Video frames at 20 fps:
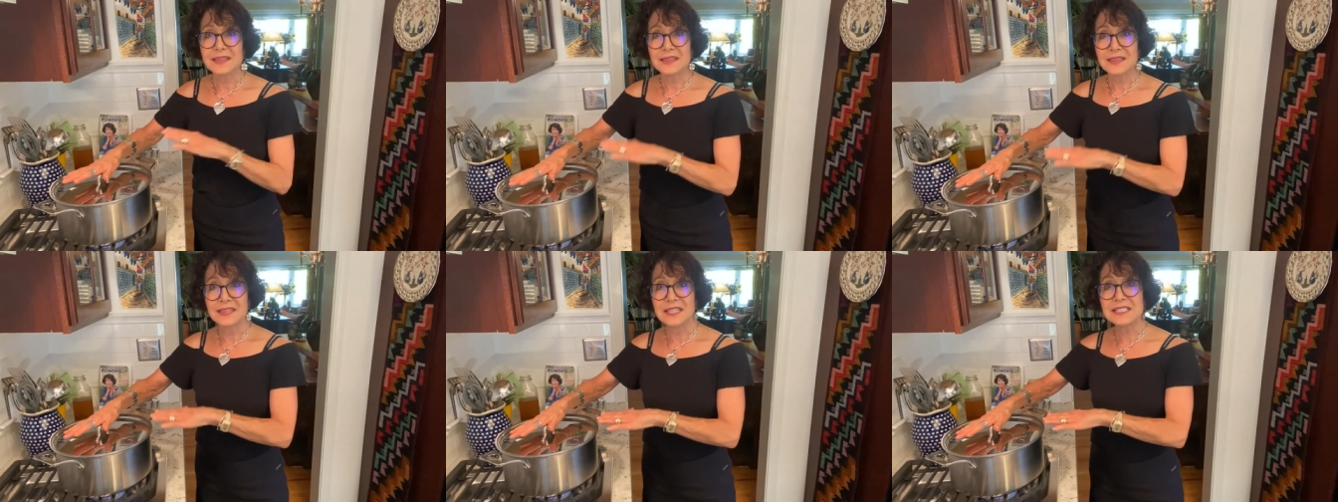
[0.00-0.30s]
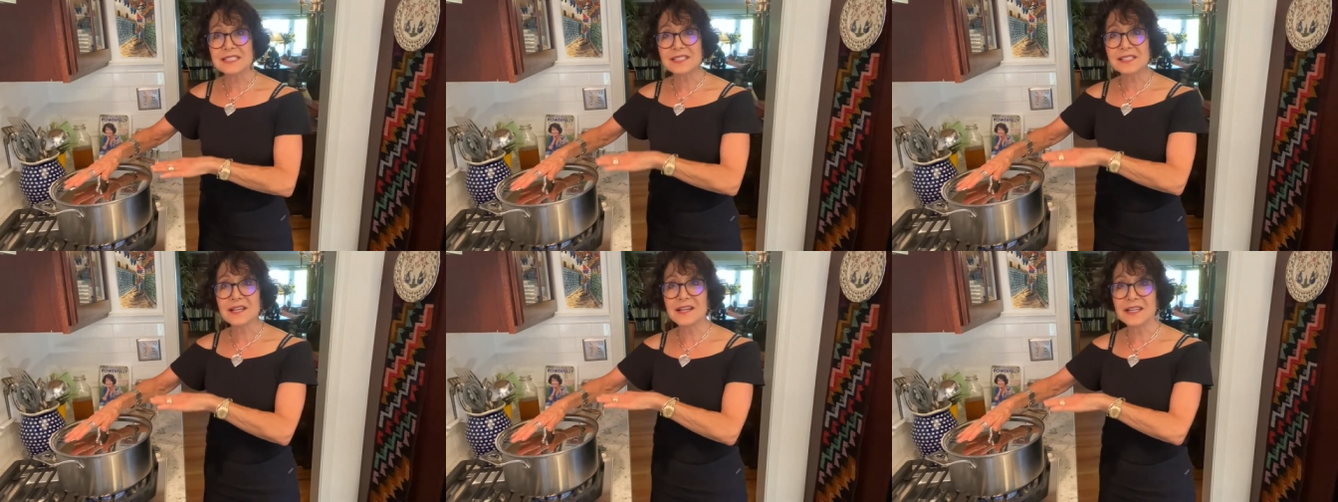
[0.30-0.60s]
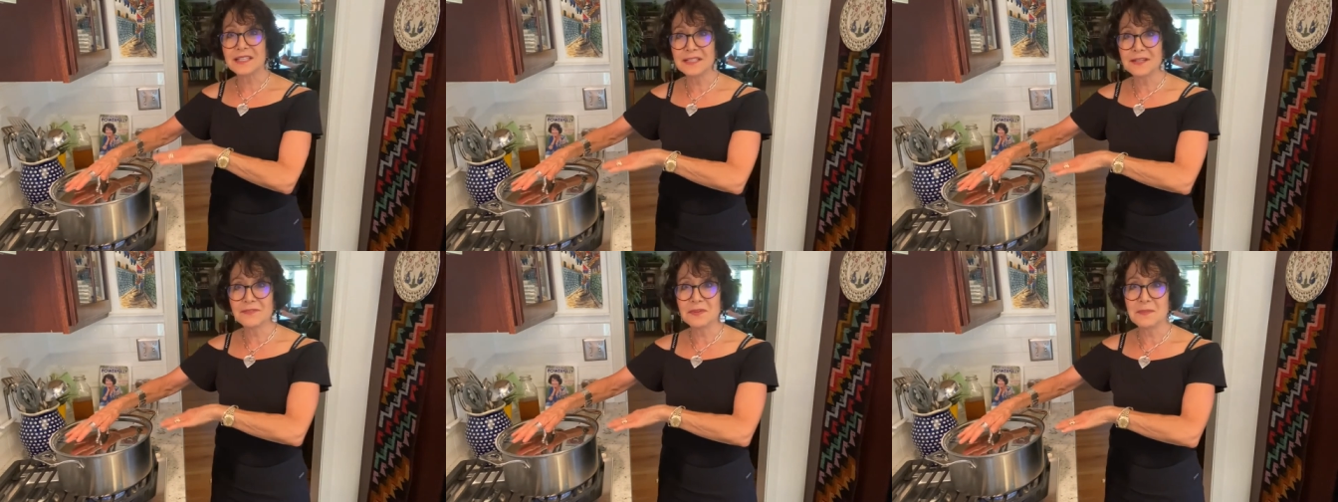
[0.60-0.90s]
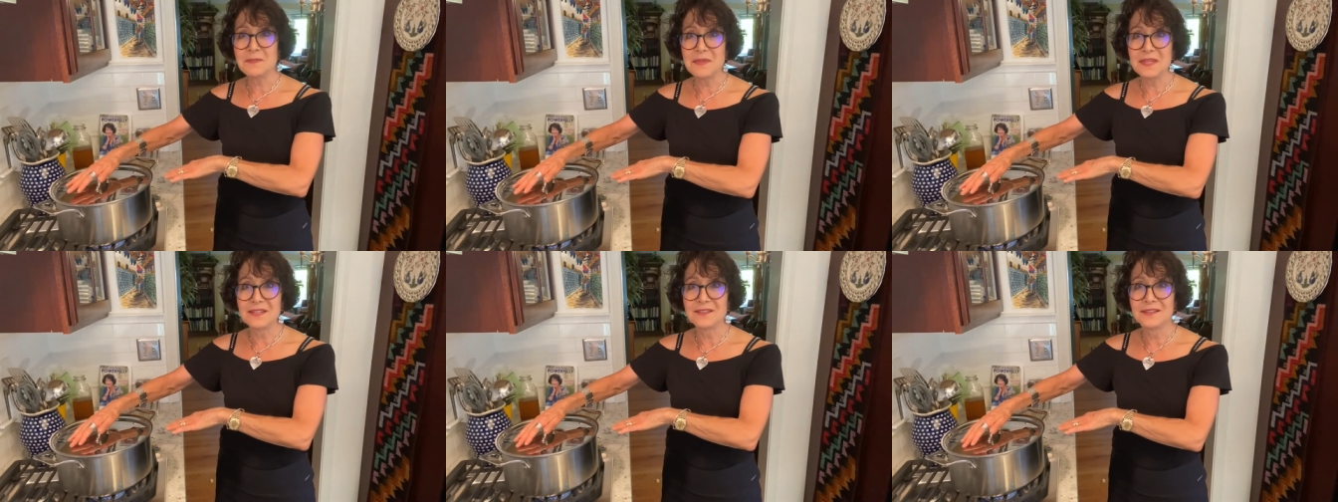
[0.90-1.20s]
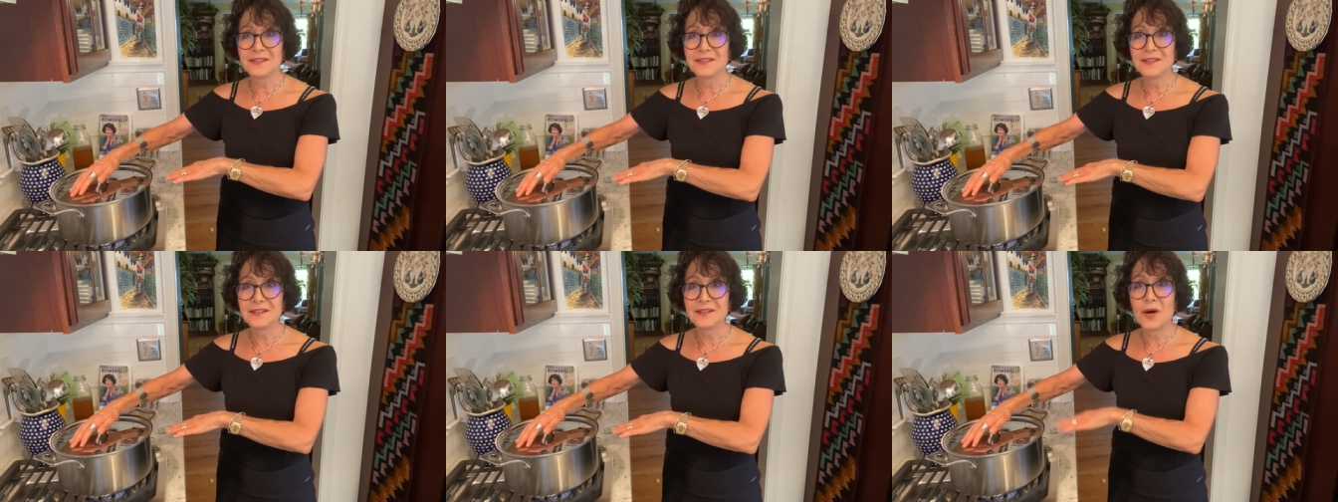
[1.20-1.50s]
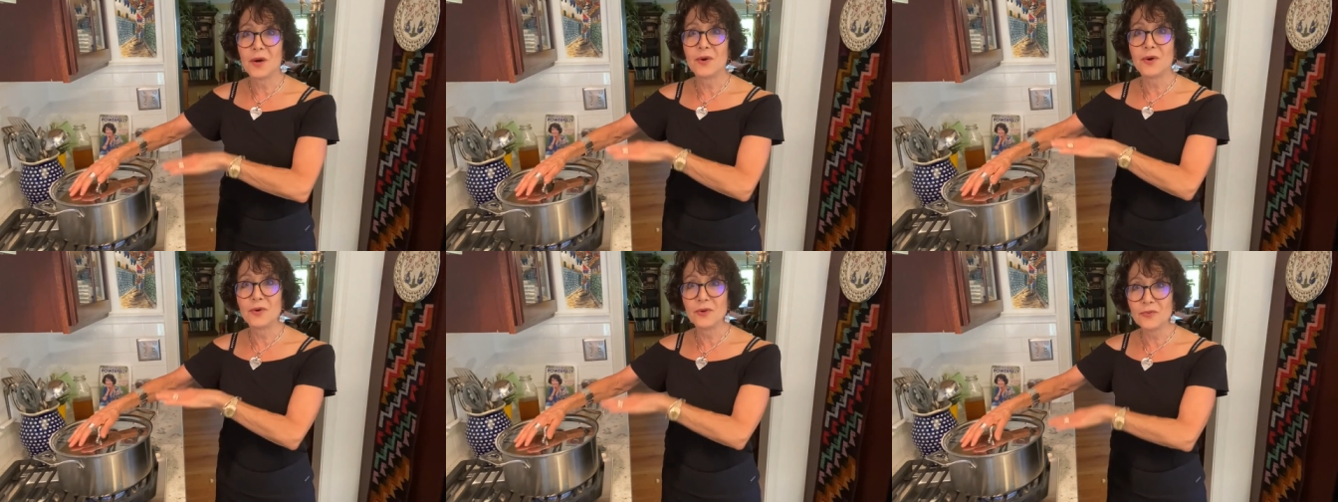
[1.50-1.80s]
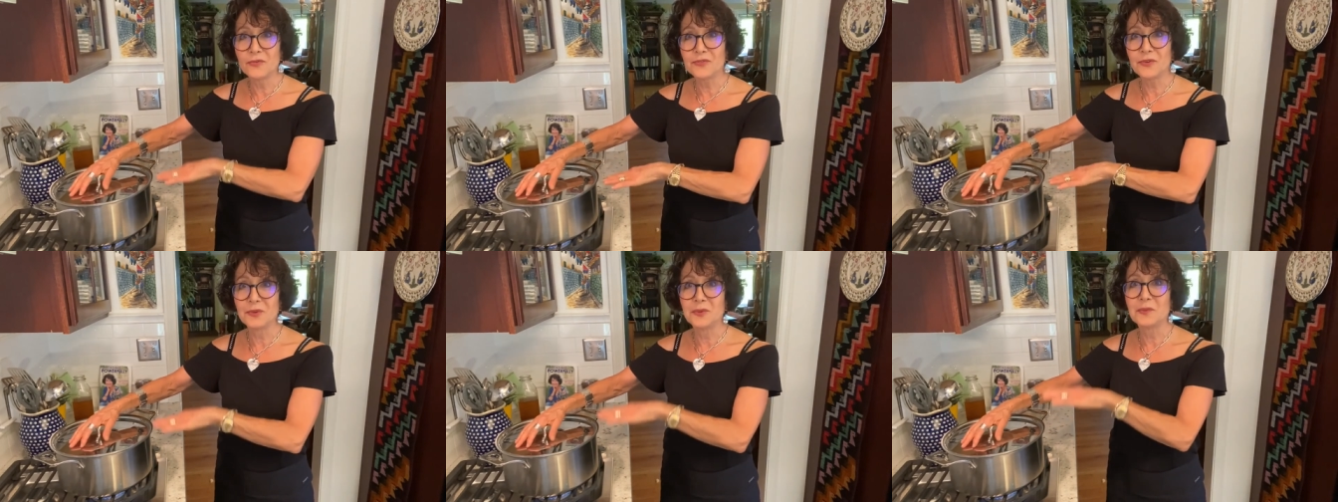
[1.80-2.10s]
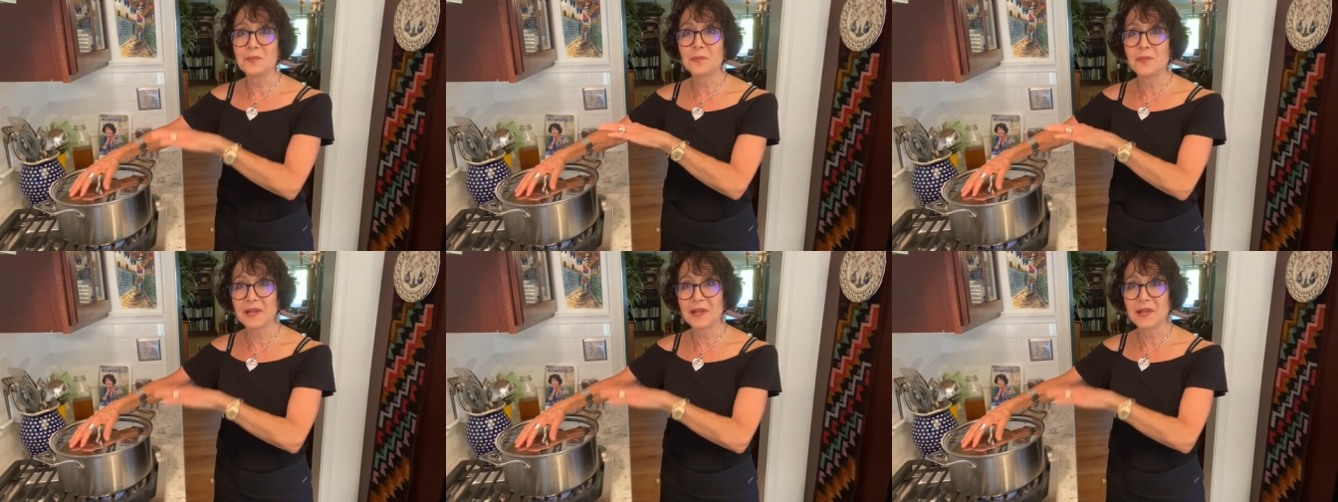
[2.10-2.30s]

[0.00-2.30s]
This kind of a meal, whole food,